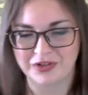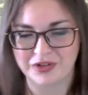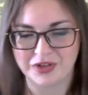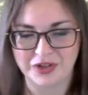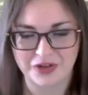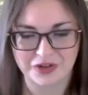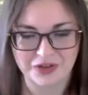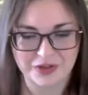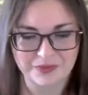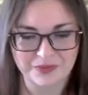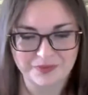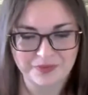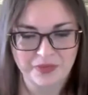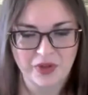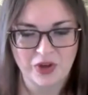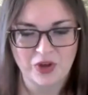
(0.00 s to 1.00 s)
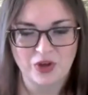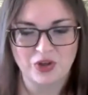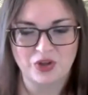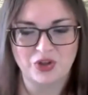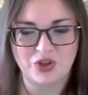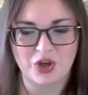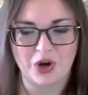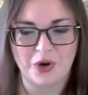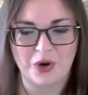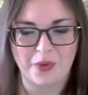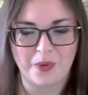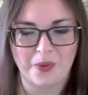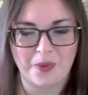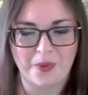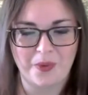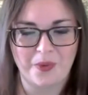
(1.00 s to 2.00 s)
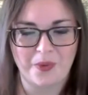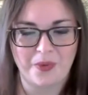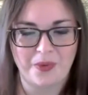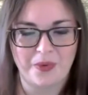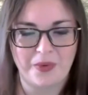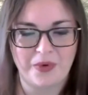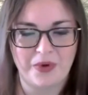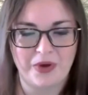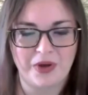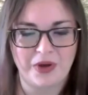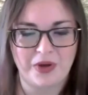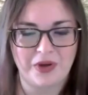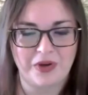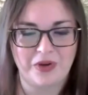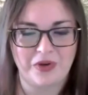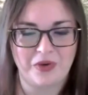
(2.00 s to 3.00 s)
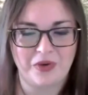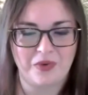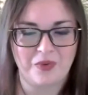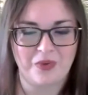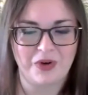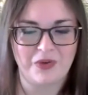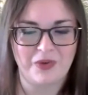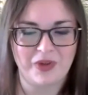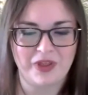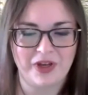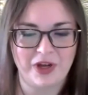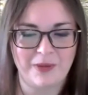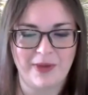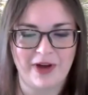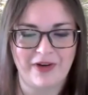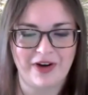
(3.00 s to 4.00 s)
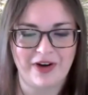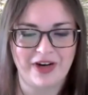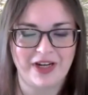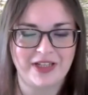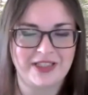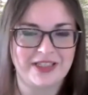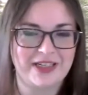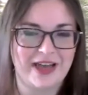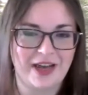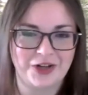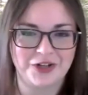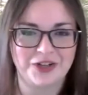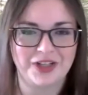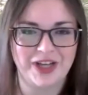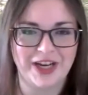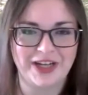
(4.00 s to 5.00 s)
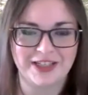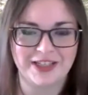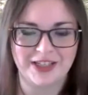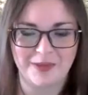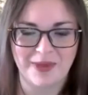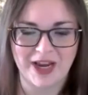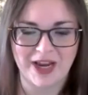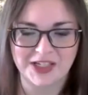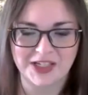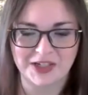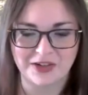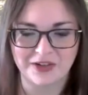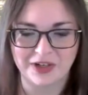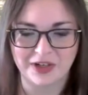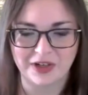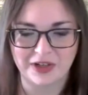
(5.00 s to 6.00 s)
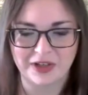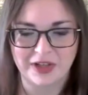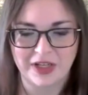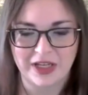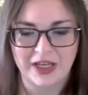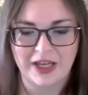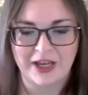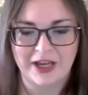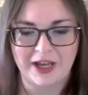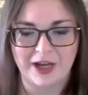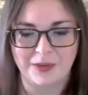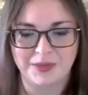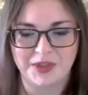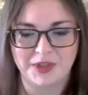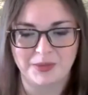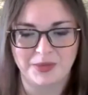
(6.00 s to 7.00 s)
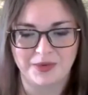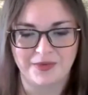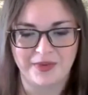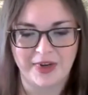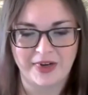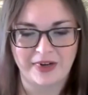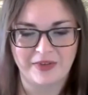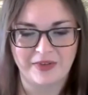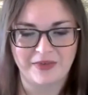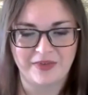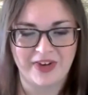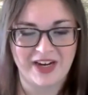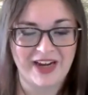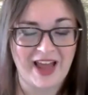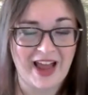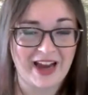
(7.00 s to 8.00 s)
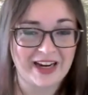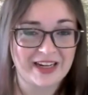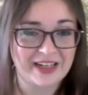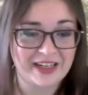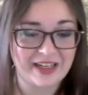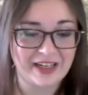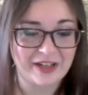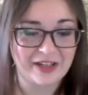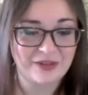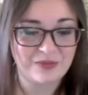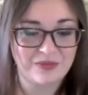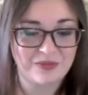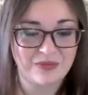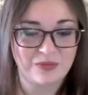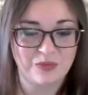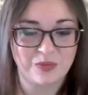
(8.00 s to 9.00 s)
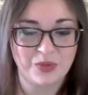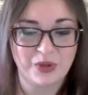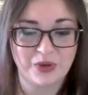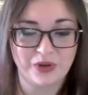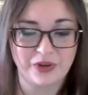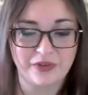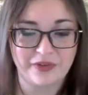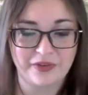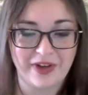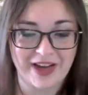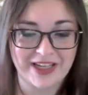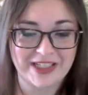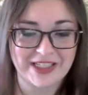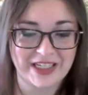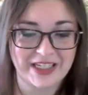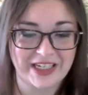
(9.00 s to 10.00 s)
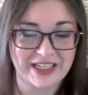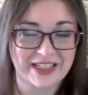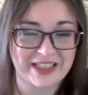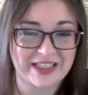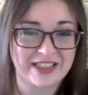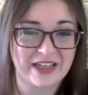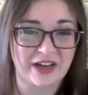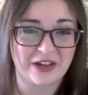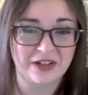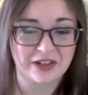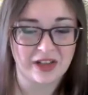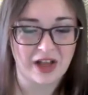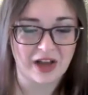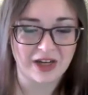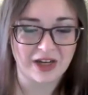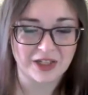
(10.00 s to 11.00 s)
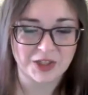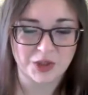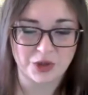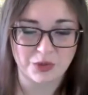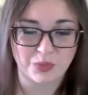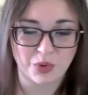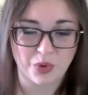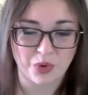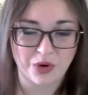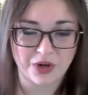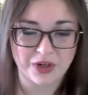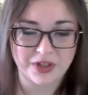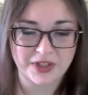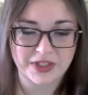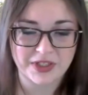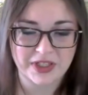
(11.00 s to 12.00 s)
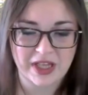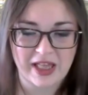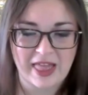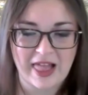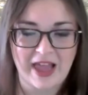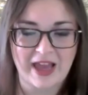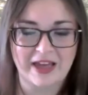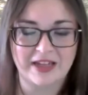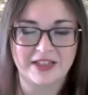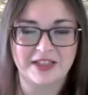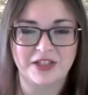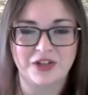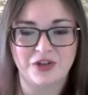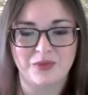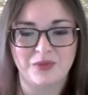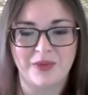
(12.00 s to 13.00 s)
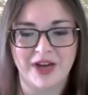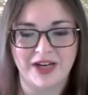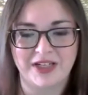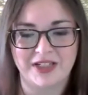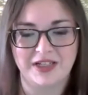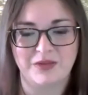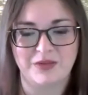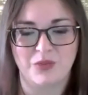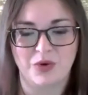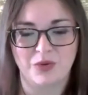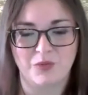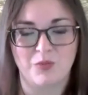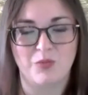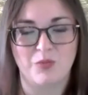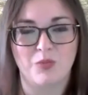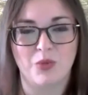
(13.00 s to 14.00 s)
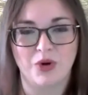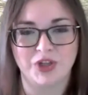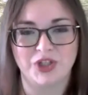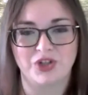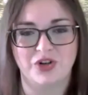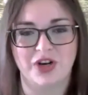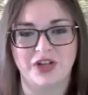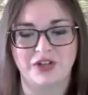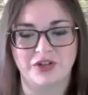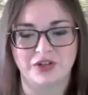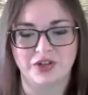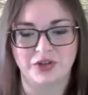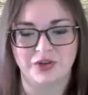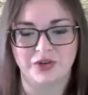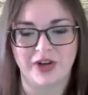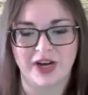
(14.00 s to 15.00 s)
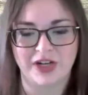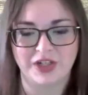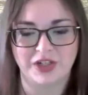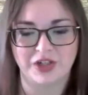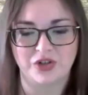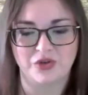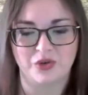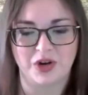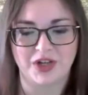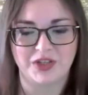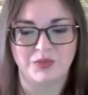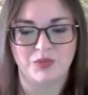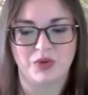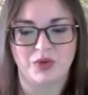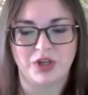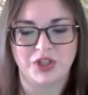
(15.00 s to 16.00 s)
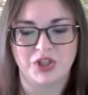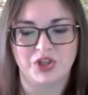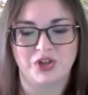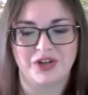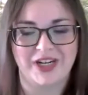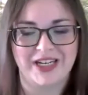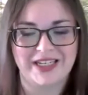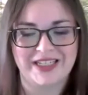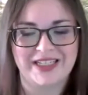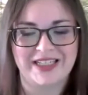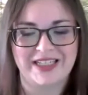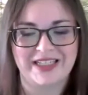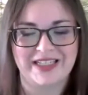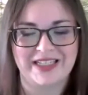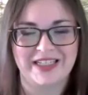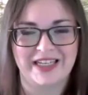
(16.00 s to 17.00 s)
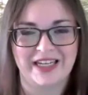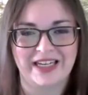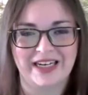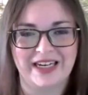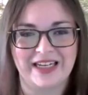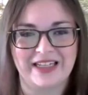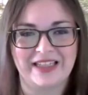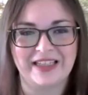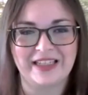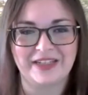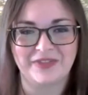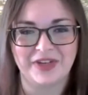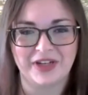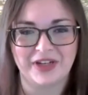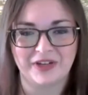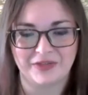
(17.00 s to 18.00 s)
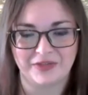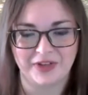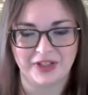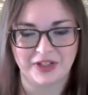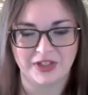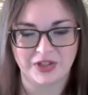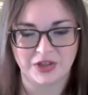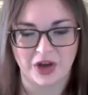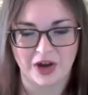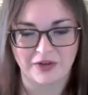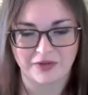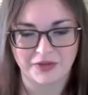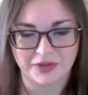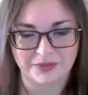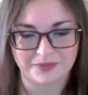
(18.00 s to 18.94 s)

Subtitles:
and years. So when we think about it, it's naturally antibacterial, helps to prevent and fight acne, purifies skins, unclogs your pores, and it's a humectant moisturizer. So it actually draws moisture into the skin, leaving it feeling soft.